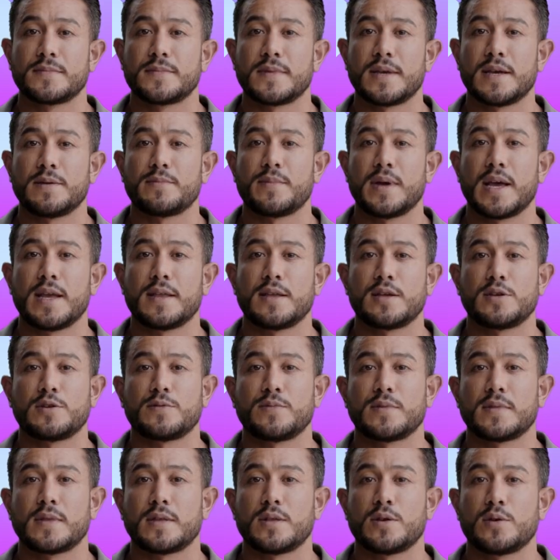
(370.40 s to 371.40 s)
The advantage
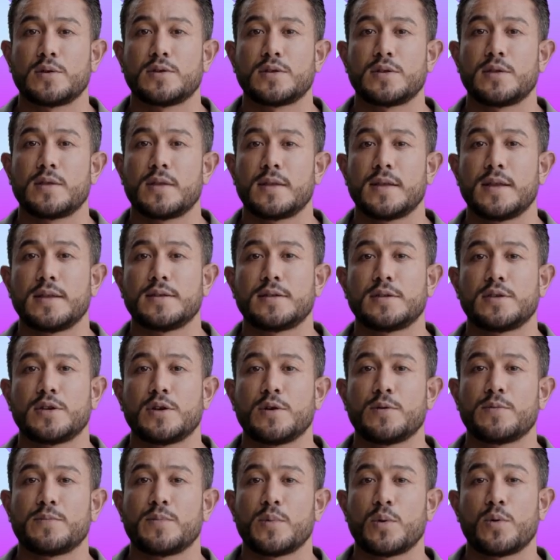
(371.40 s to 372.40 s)
for the user is
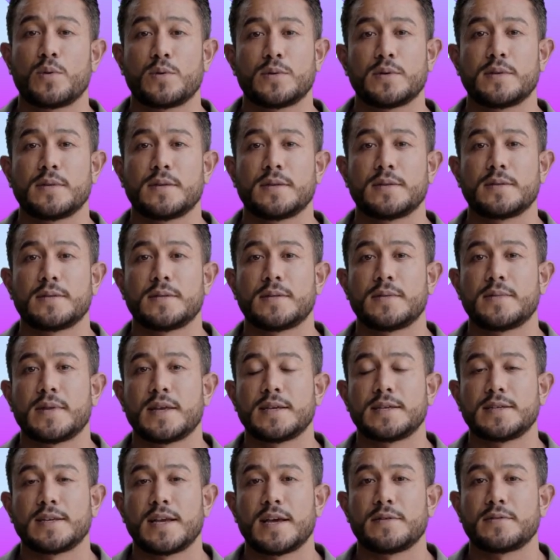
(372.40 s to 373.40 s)
twofold. They
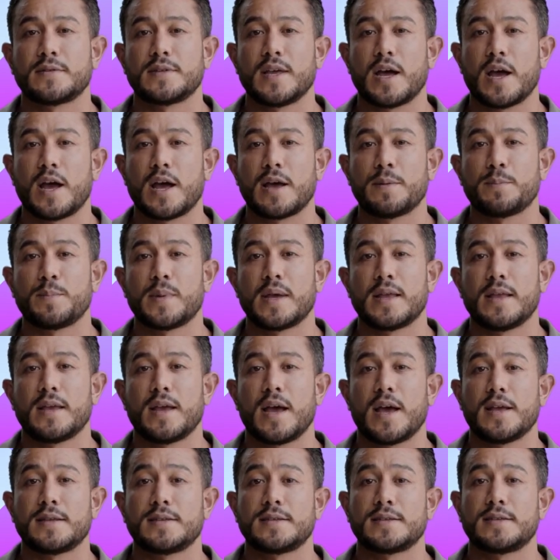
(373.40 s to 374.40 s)
save time by
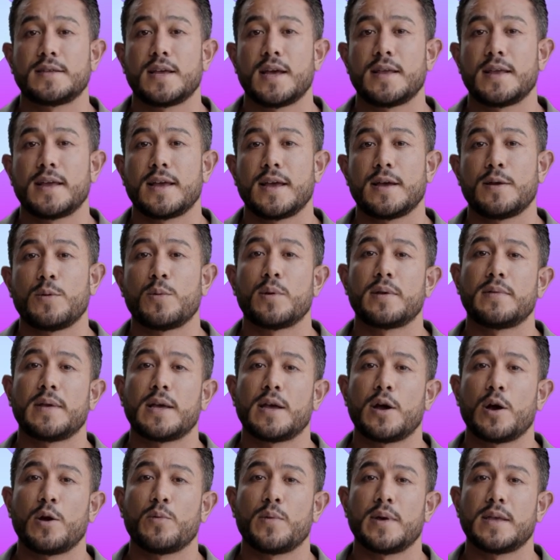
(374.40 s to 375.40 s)
not studying what they
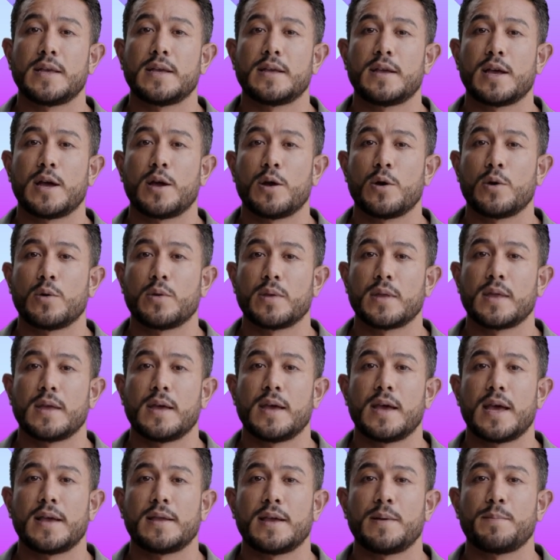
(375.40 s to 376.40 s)
already know,
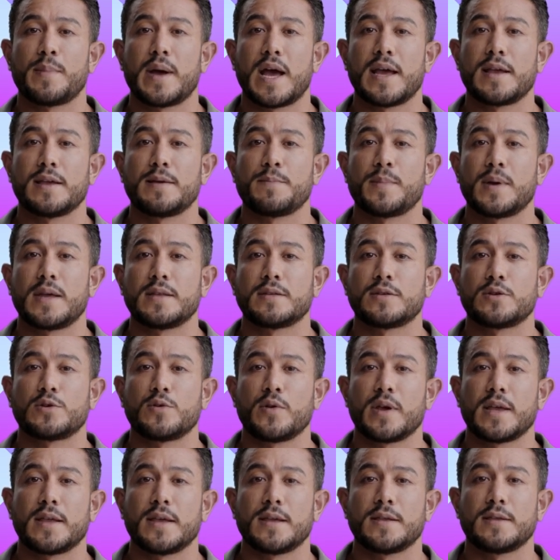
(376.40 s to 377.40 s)
and they maximize
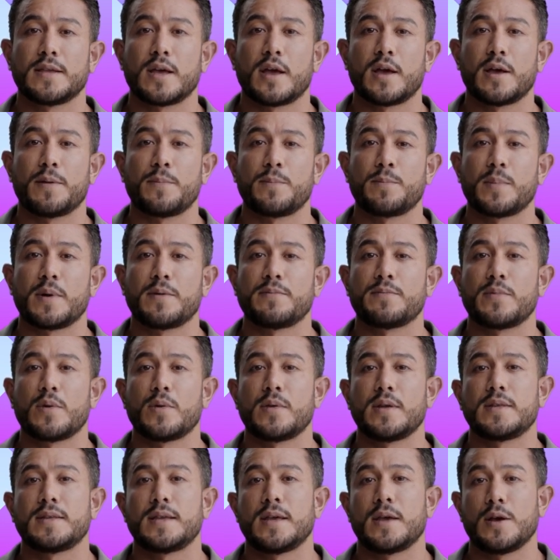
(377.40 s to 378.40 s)
training time by
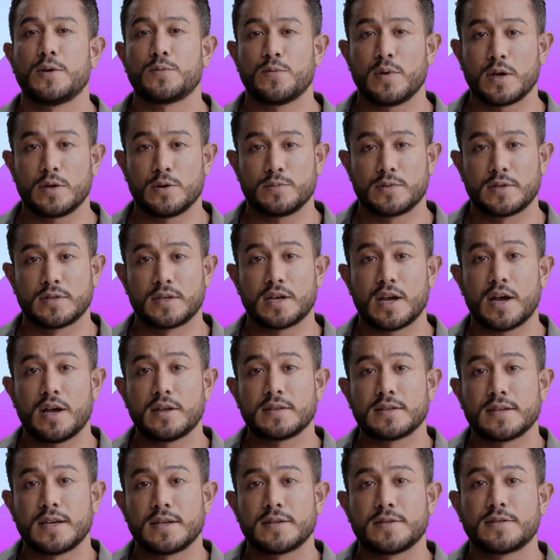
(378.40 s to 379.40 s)
focusing on relevant
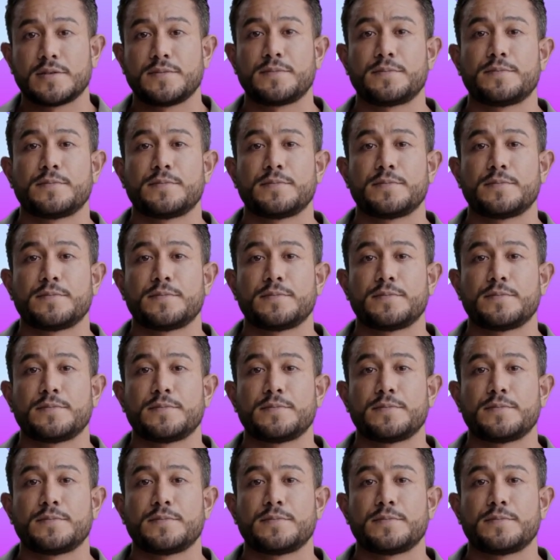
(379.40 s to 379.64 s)
content.